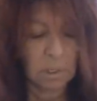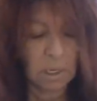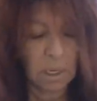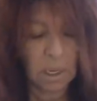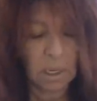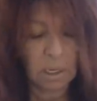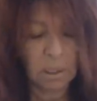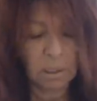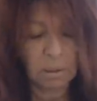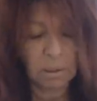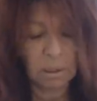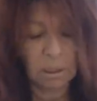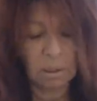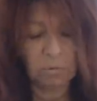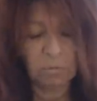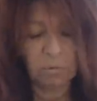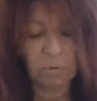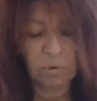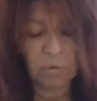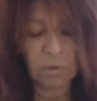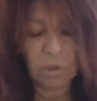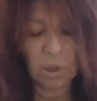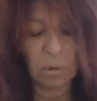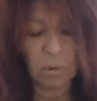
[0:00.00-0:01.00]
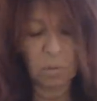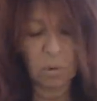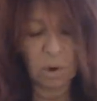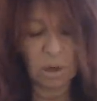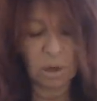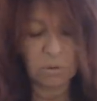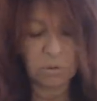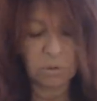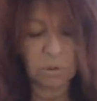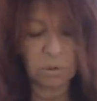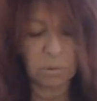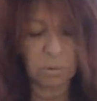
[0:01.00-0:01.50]
Yeah, I feel they
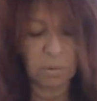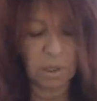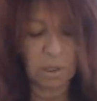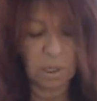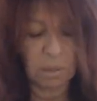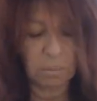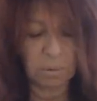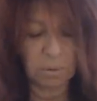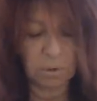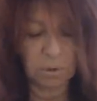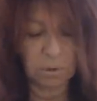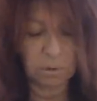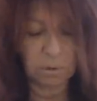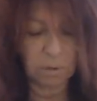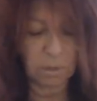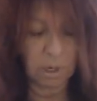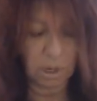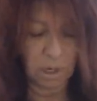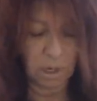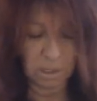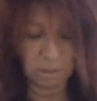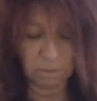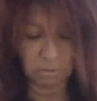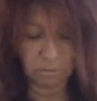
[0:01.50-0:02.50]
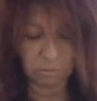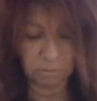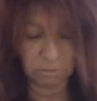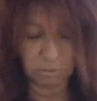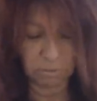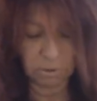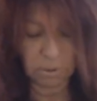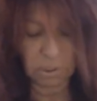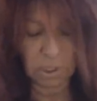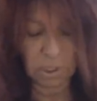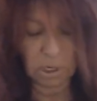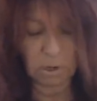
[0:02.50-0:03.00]
walked away, but they're kind of
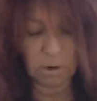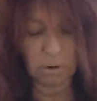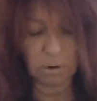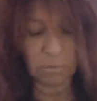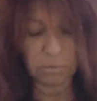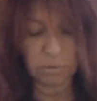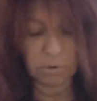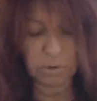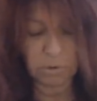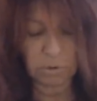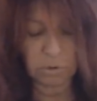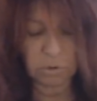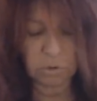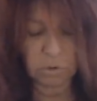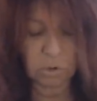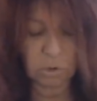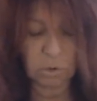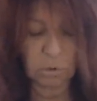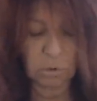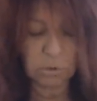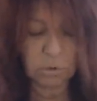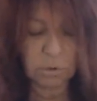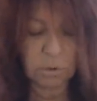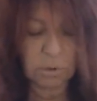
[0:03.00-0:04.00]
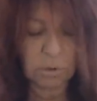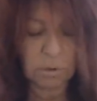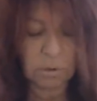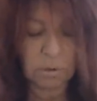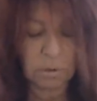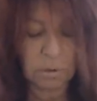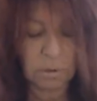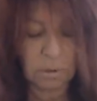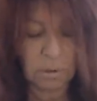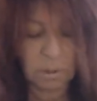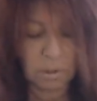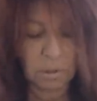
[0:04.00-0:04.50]
looking over their shoulder
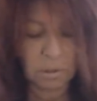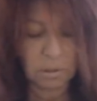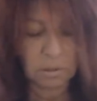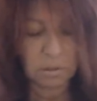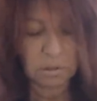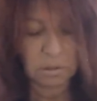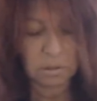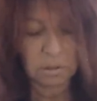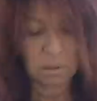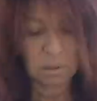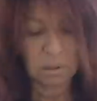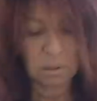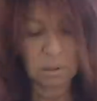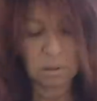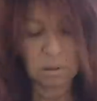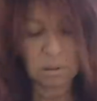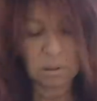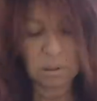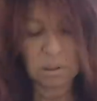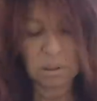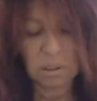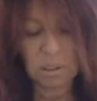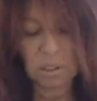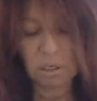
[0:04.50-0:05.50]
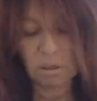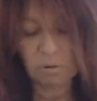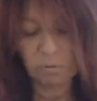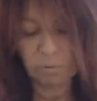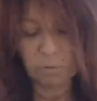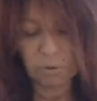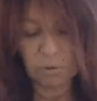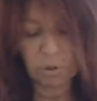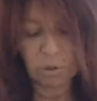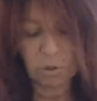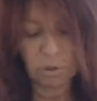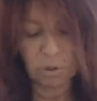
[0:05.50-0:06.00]
to see if
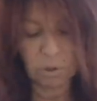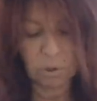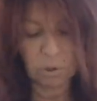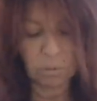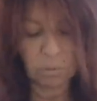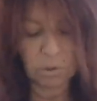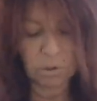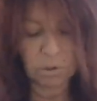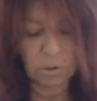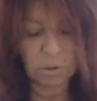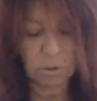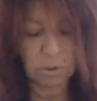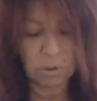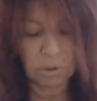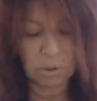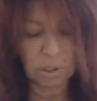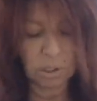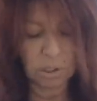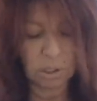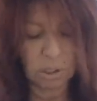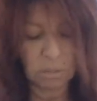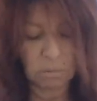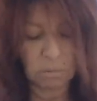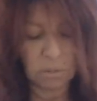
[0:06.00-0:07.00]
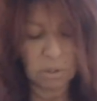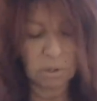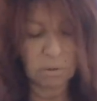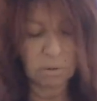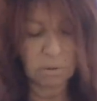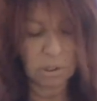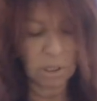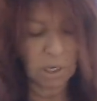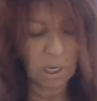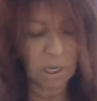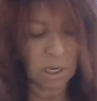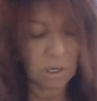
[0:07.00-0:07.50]
you're going to return and
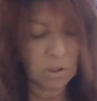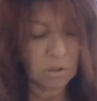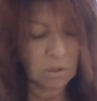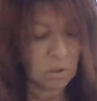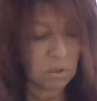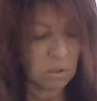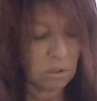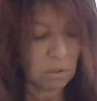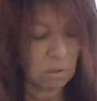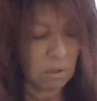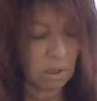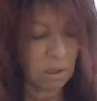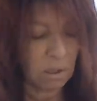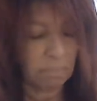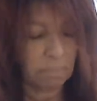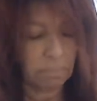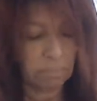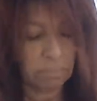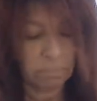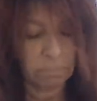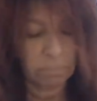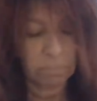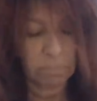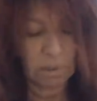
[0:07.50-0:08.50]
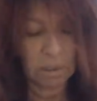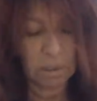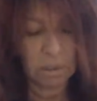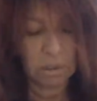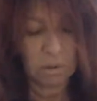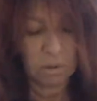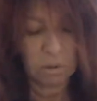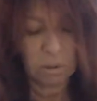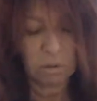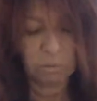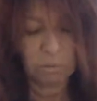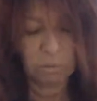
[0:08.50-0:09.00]
communicate to them.
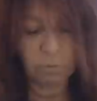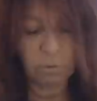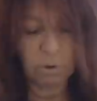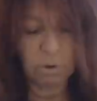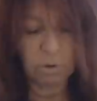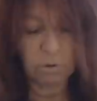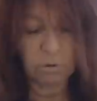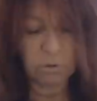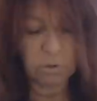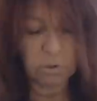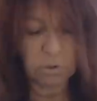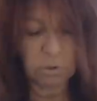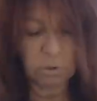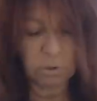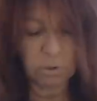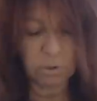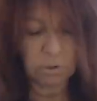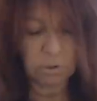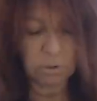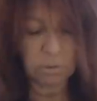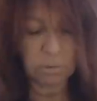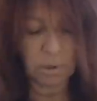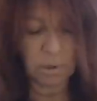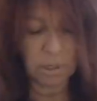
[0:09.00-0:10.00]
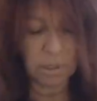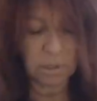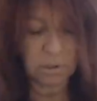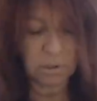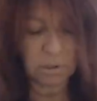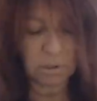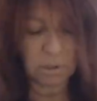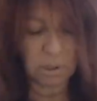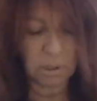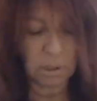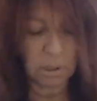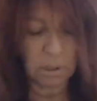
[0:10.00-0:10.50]
The Four of Swords, why is it